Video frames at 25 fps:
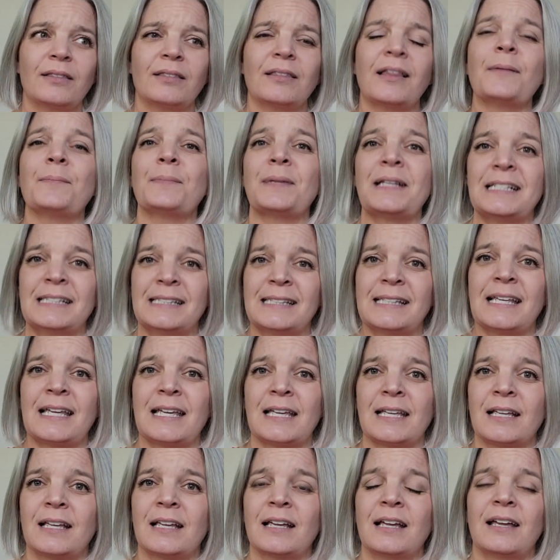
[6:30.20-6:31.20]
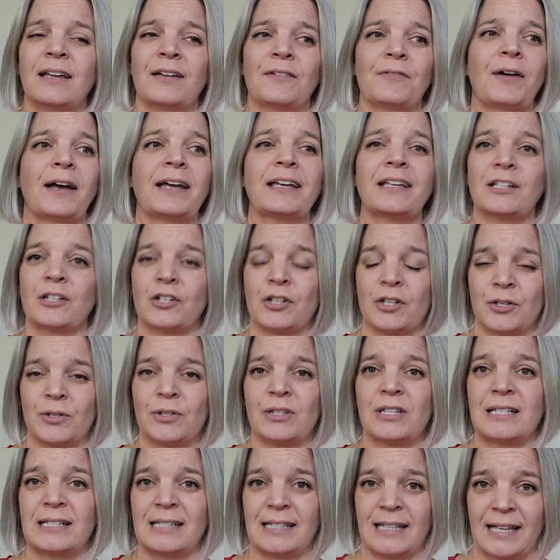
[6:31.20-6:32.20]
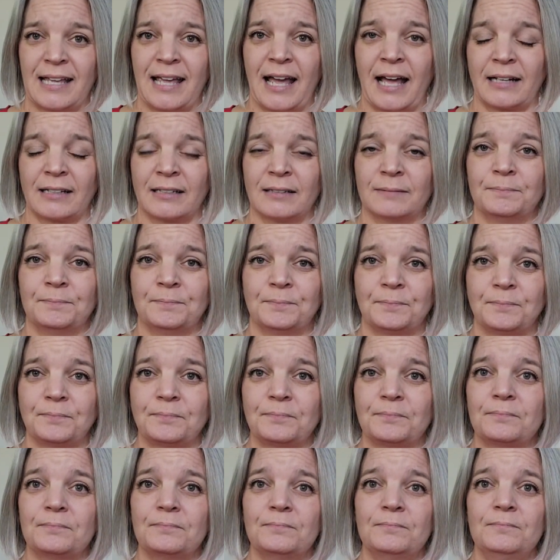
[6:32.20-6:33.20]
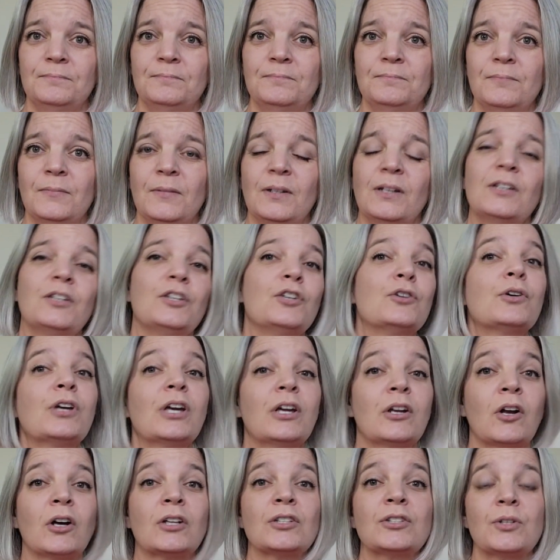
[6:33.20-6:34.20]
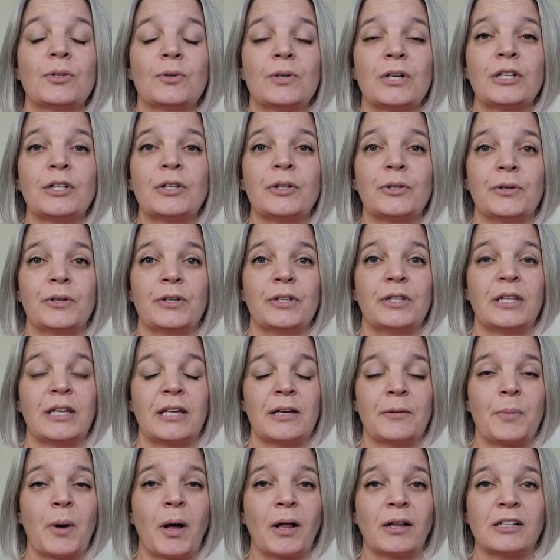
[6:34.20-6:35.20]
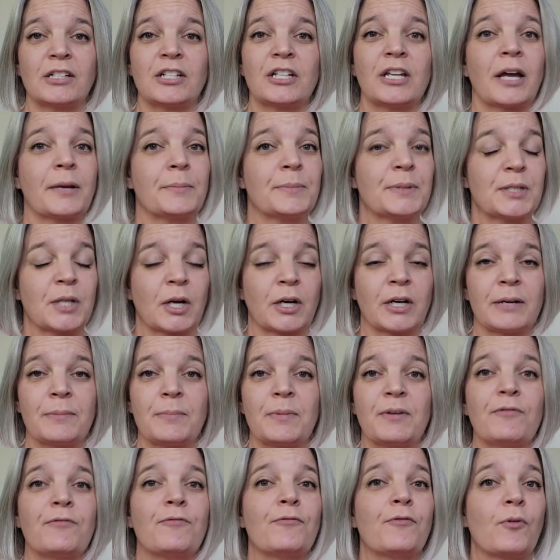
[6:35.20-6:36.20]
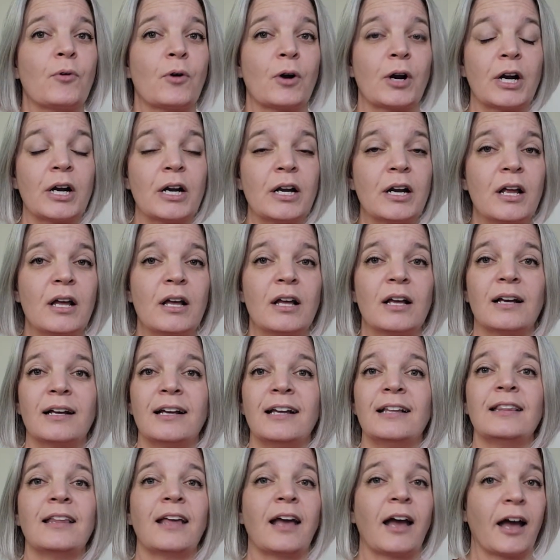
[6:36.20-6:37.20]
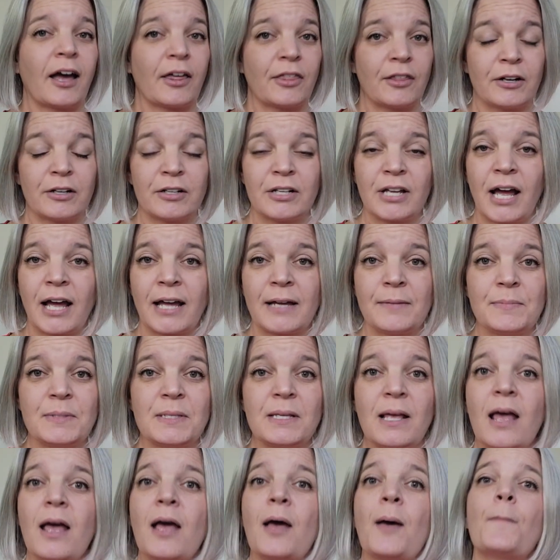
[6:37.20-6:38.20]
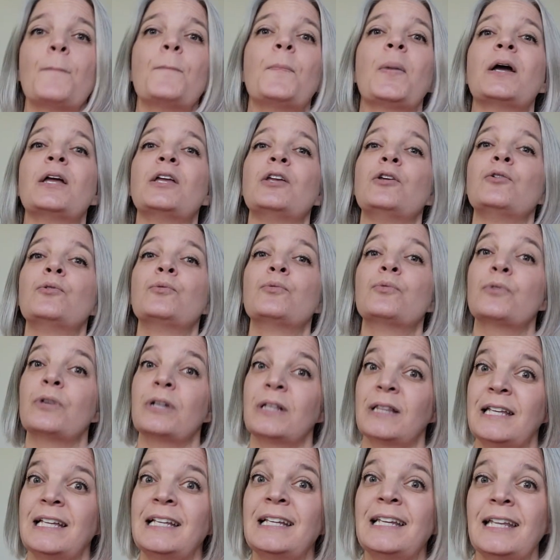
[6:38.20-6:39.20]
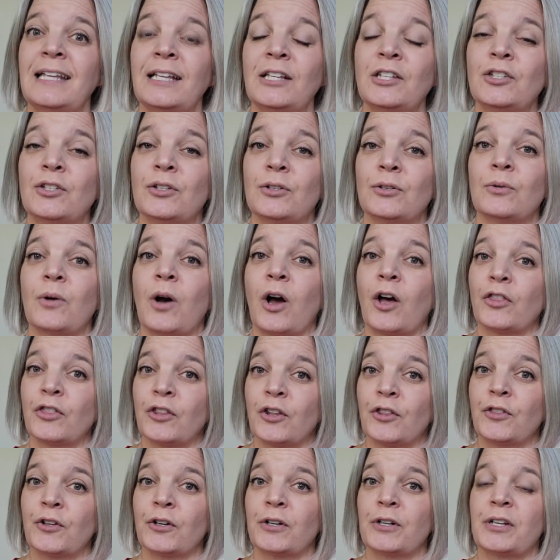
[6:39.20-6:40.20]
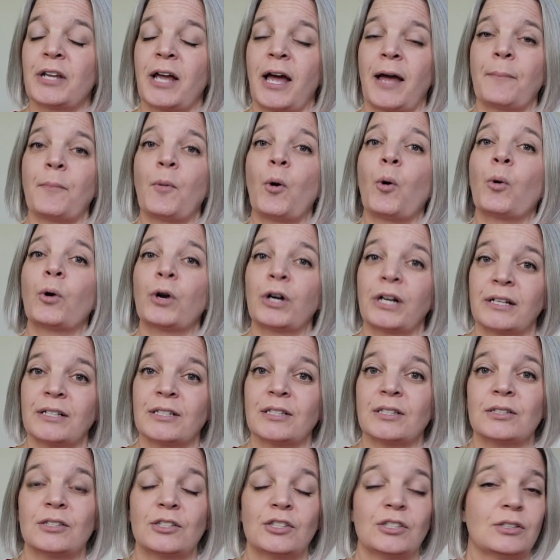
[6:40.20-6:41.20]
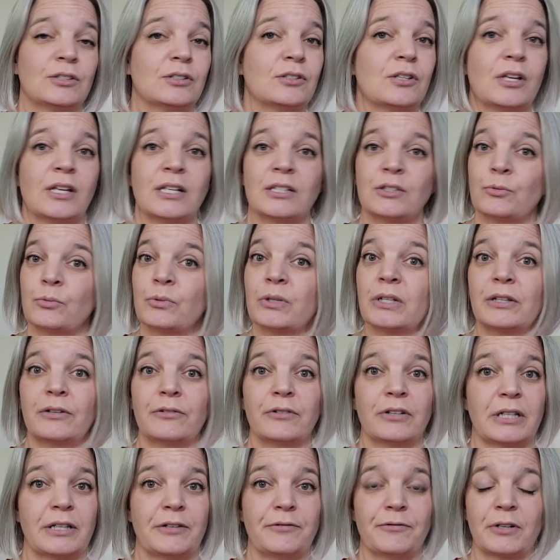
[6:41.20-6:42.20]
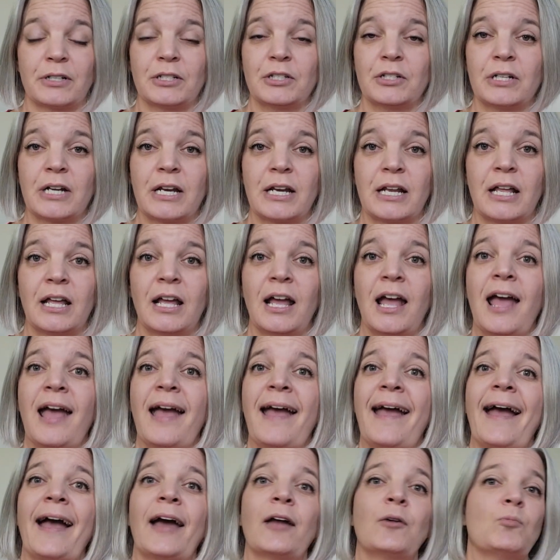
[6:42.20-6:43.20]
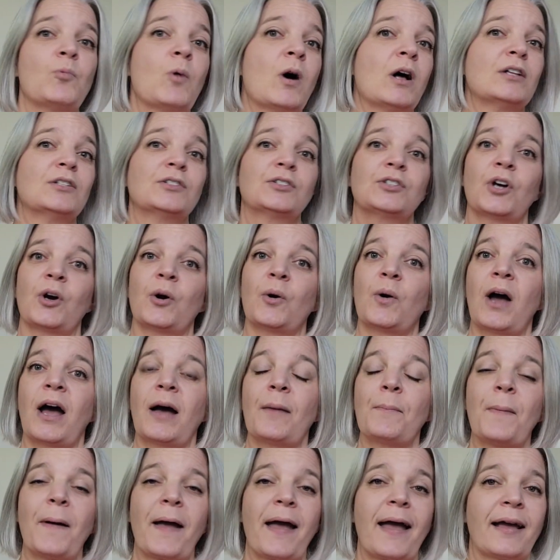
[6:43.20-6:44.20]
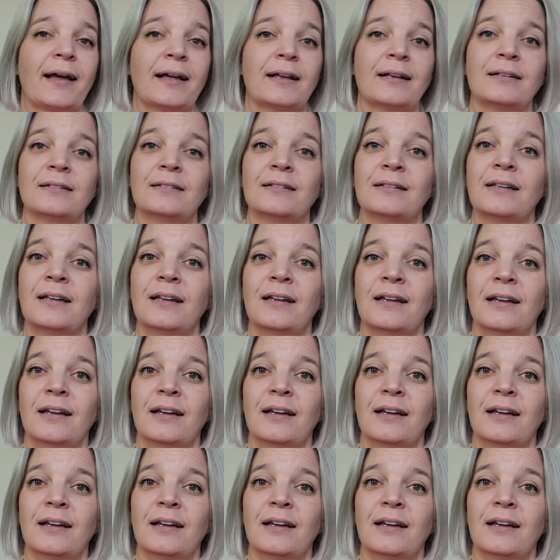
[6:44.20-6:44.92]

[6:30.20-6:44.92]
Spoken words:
Let me see if I can do this again. You can also include the apology, I'm sorry, before in the other times, but you really need to on the 3rd time, or it's really, really frustrating and walls go up and